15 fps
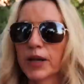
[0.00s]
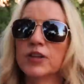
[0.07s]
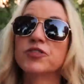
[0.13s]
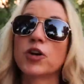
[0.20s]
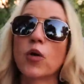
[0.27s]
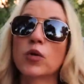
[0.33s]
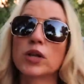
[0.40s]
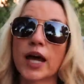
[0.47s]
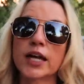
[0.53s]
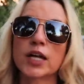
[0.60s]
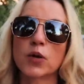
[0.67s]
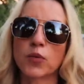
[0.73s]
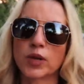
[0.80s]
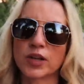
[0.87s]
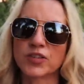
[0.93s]
I don't like
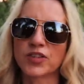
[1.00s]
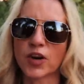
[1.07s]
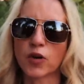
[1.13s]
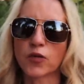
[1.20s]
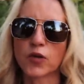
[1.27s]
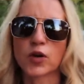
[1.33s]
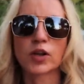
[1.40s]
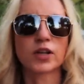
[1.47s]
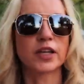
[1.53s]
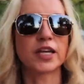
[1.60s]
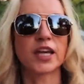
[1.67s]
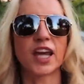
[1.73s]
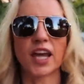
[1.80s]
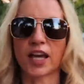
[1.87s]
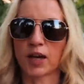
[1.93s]
it when it's
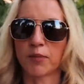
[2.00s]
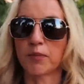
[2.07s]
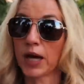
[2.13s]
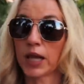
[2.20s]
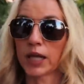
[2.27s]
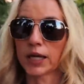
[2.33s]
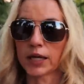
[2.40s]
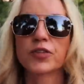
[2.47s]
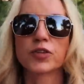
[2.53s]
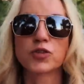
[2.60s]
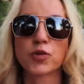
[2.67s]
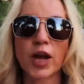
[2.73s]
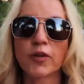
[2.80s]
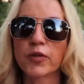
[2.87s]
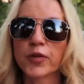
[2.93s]
overtly animalic. The
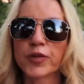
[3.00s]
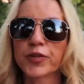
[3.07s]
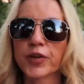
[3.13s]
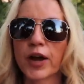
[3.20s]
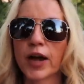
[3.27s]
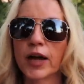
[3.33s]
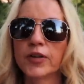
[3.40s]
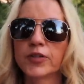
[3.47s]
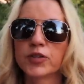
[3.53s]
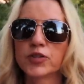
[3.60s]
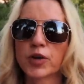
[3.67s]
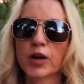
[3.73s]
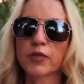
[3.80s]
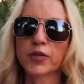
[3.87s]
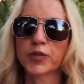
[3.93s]
travel size, the
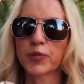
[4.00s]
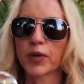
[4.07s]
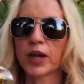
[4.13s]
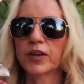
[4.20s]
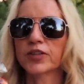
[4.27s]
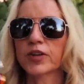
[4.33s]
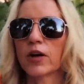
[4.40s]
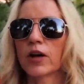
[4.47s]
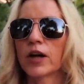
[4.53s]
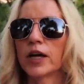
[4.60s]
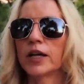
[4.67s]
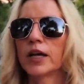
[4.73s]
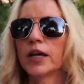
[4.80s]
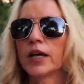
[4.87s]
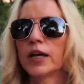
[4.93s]
travel spray is
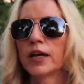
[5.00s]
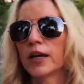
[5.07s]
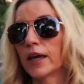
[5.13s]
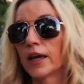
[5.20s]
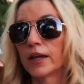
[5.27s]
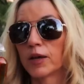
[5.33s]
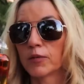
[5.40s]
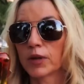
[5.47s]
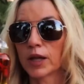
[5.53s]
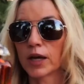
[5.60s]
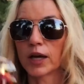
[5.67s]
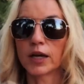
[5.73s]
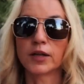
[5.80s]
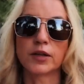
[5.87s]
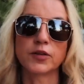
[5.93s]
gone, and I'm
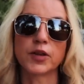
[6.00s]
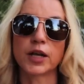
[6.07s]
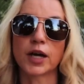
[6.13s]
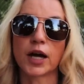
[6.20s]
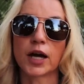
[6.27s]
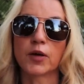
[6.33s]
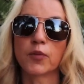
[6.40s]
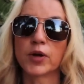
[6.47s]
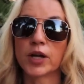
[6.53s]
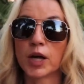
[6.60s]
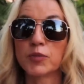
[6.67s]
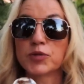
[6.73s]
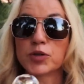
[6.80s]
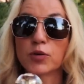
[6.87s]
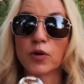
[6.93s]
glad that I went
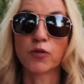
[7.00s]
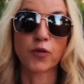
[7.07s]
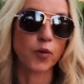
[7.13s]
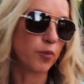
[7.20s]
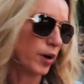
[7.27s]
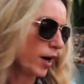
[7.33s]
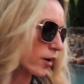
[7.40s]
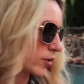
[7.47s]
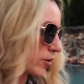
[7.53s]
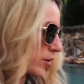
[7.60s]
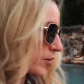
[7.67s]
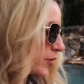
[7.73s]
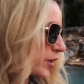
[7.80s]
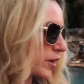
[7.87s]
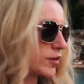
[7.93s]
up to a full bottle
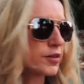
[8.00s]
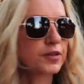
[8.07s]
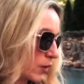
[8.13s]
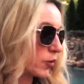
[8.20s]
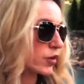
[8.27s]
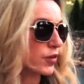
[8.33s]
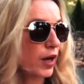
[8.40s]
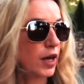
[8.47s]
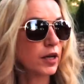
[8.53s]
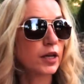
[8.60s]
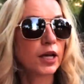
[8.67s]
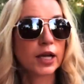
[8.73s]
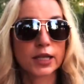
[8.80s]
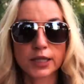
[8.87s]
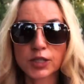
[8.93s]
of this. And with that,
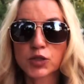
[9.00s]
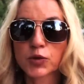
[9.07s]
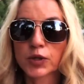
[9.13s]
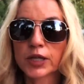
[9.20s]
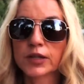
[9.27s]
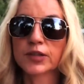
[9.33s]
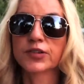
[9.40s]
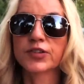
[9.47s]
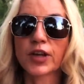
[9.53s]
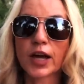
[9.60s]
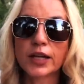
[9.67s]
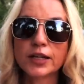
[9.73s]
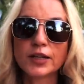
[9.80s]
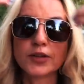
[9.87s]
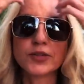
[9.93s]
literally the
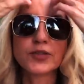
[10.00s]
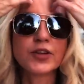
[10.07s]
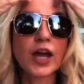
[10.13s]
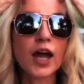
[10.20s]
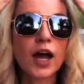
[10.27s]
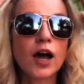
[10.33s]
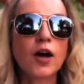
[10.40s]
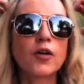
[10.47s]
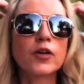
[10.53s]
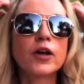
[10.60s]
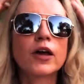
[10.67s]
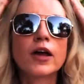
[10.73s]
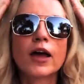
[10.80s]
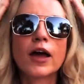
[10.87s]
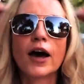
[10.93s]
sun is down.
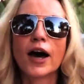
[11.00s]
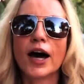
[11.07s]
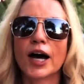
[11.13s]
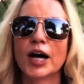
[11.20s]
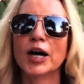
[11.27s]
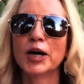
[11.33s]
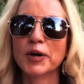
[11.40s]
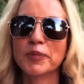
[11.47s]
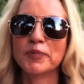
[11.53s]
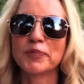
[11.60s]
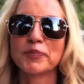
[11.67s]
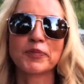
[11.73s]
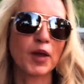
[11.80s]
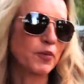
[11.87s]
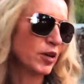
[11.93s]
I'm
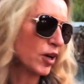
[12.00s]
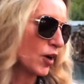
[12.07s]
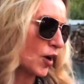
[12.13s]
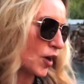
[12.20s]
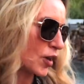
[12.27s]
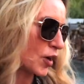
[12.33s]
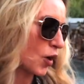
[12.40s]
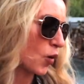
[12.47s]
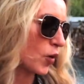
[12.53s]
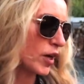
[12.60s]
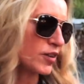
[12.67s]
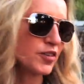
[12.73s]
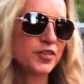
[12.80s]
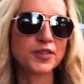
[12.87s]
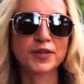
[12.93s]
gonna call it
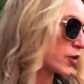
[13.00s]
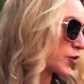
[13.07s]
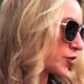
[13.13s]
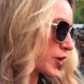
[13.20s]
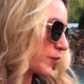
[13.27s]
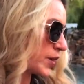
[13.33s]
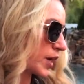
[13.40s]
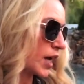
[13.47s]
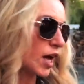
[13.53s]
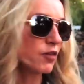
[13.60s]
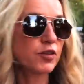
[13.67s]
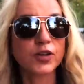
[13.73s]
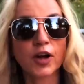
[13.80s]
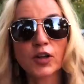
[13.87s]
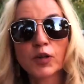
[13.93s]
quits. There's some that I
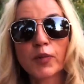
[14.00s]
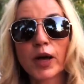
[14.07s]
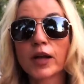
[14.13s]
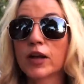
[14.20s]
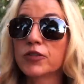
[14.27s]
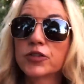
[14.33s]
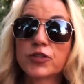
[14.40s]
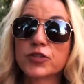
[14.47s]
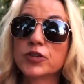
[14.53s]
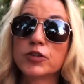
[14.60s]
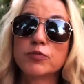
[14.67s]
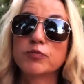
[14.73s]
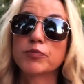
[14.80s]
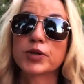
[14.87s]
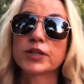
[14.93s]
haven't talked about, and I'll just
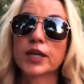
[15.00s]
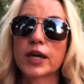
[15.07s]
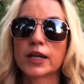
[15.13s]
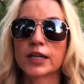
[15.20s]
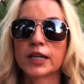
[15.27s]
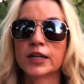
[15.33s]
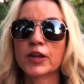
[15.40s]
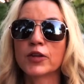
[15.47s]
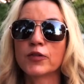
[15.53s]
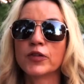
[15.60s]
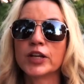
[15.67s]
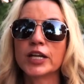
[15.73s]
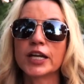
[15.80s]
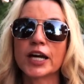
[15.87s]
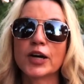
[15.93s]
put that in another
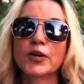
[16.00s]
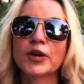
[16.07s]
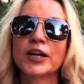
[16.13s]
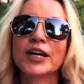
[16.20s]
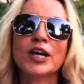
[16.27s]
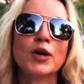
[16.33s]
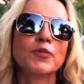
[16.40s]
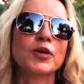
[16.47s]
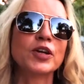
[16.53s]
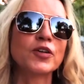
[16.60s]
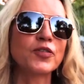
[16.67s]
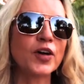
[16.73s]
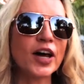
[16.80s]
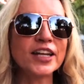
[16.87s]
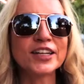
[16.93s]
video. But
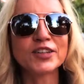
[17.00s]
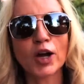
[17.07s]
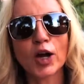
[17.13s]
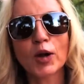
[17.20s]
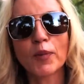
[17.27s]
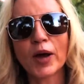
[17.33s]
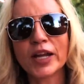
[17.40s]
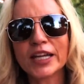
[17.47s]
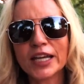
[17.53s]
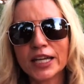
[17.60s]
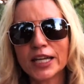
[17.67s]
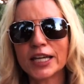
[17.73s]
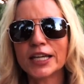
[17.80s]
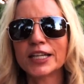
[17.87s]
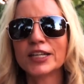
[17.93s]
if I didn't talk about
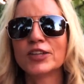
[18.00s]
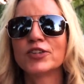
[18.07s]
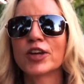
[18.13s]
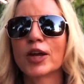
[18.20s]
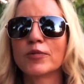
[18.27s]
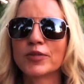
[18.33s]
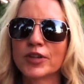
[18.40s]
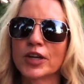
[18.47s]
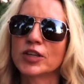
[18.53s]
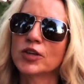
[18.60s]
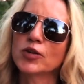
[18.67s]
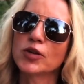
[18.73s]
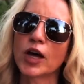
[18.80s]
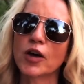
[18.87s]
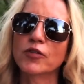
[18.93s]
any hidden gems that
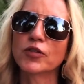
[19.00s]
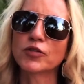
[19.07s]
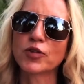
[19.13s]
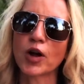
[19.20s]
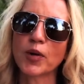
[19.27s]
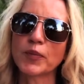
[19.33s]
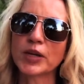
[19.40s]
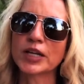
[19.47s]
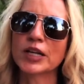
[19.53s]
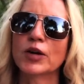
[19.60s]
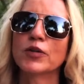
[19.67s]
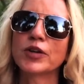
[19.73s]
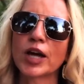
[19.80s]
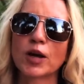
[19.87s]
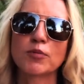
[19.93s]
you love, drop me a
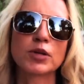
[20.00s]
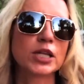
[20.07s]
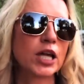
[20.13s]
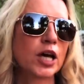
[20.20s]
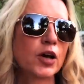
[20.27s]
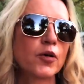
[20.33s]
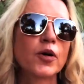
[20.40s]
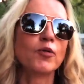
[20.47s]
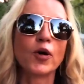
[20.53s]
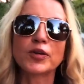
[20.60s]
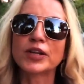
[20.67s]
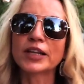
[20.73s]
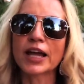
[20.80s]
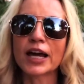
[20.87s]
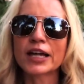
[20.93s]
note down below. More
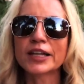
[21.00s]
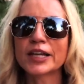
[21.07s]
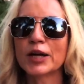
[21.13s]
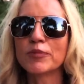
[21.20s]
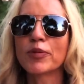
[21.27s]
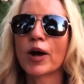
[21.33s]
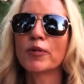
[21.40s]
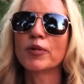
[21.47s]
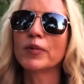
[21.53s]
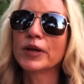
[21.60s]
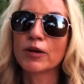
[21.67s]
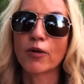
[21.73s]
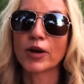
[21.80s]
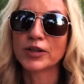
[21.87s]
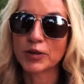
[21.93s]
than likely, I'm probably
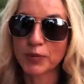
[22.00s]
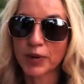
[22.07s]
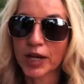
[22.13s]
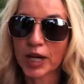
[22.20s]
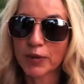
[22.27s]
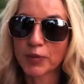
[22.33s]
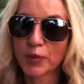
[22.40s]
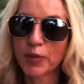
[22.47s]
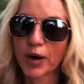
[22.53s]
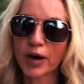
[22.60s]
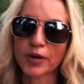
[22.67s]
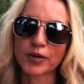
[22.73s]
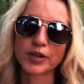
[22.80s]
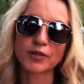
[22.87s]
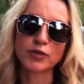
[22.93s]
going to pick up a
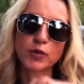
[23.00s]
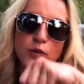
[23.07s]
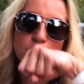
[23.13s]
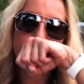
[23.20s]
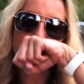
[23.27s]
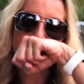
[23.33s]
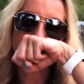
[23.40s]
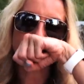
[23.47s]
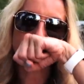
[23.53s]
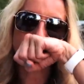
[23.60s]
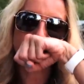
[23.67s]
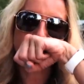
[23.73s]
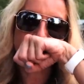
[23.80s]
bottle if you really love it.